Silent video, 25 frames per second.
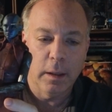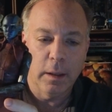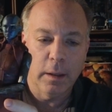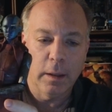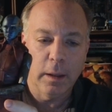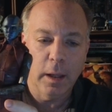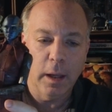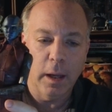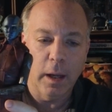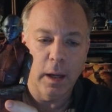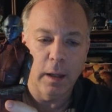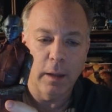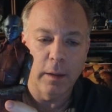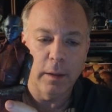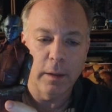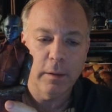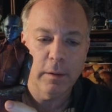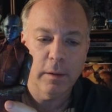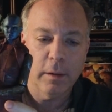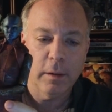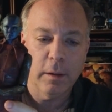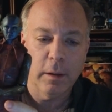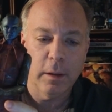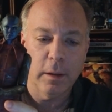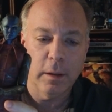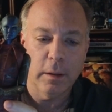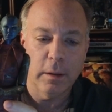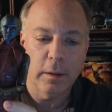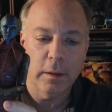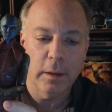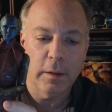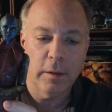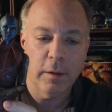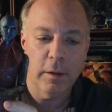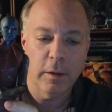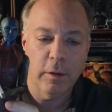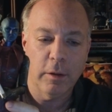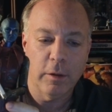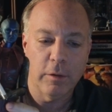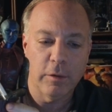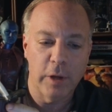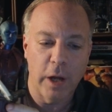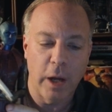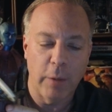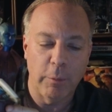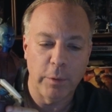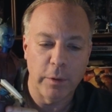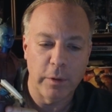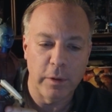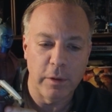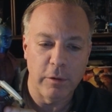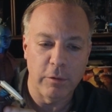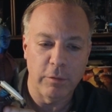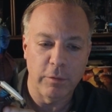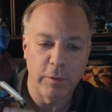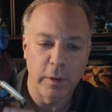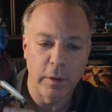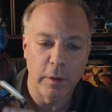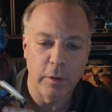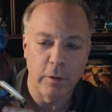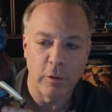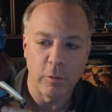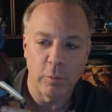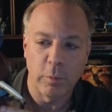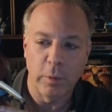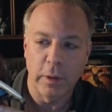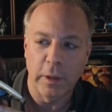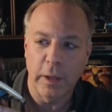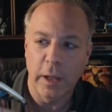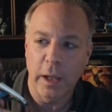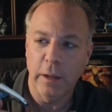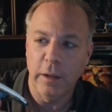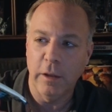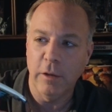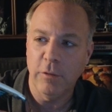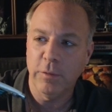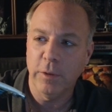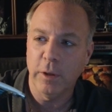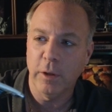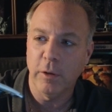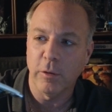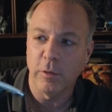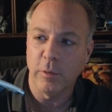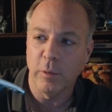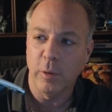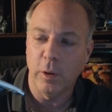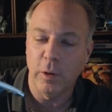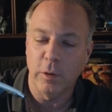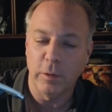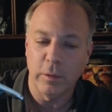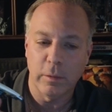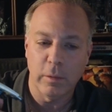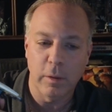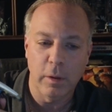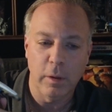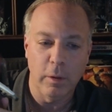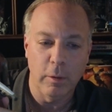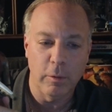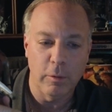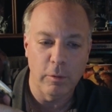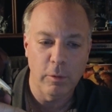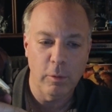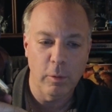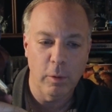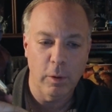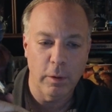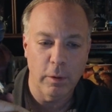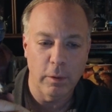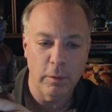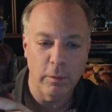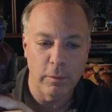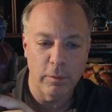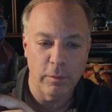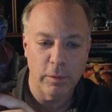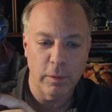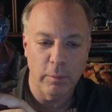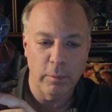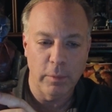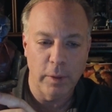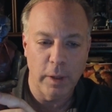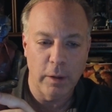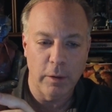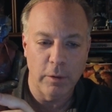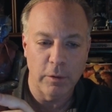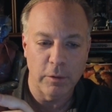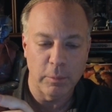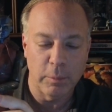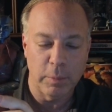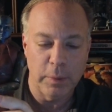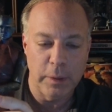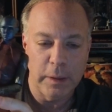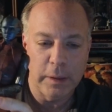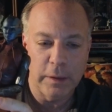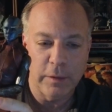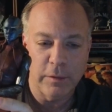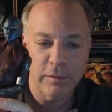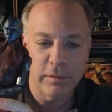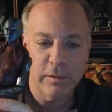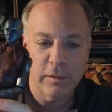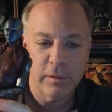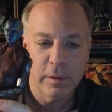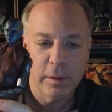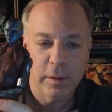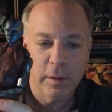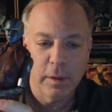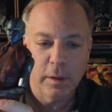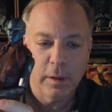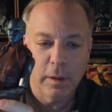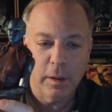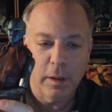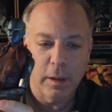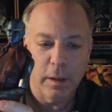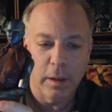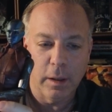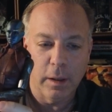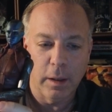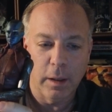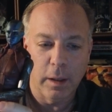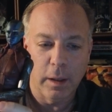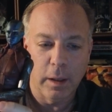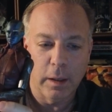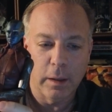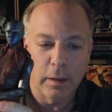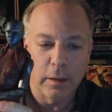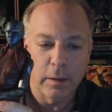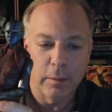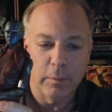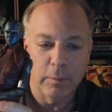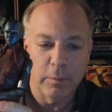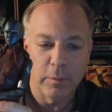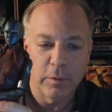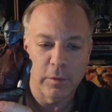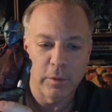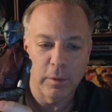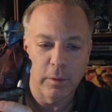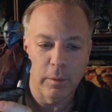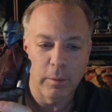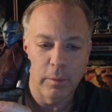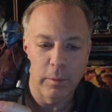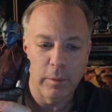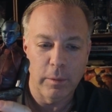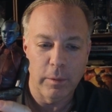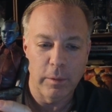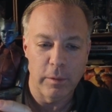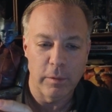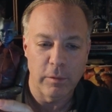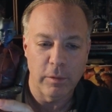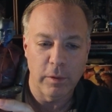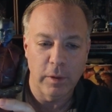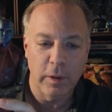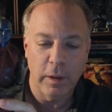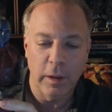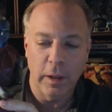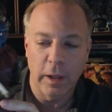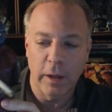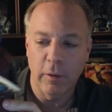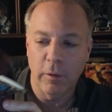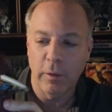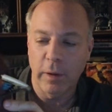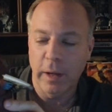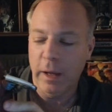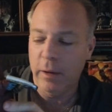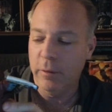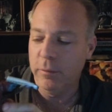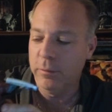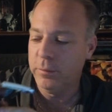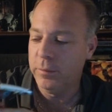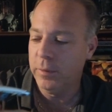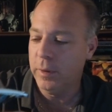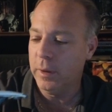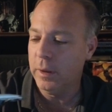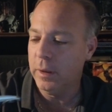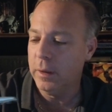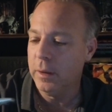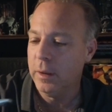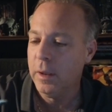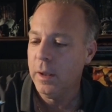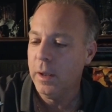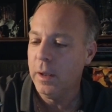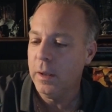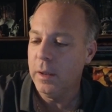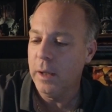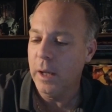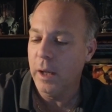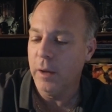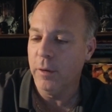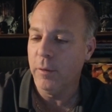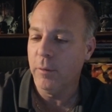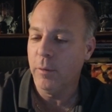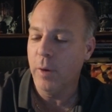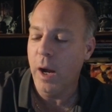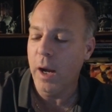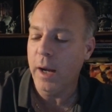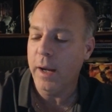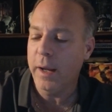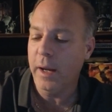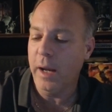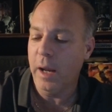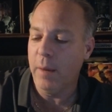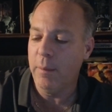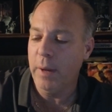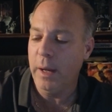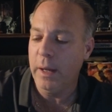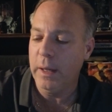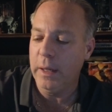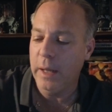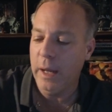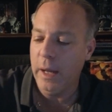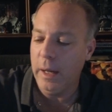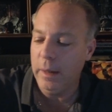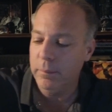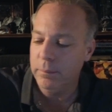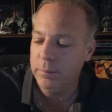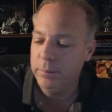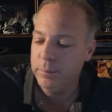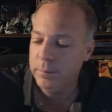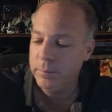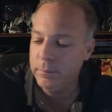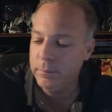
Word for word: yeah, they did a they did a good job with these figures, but again, these figures are all you know two hundred and something dollars a piece. Um, so you can see I don't have uh, now the rocket I may get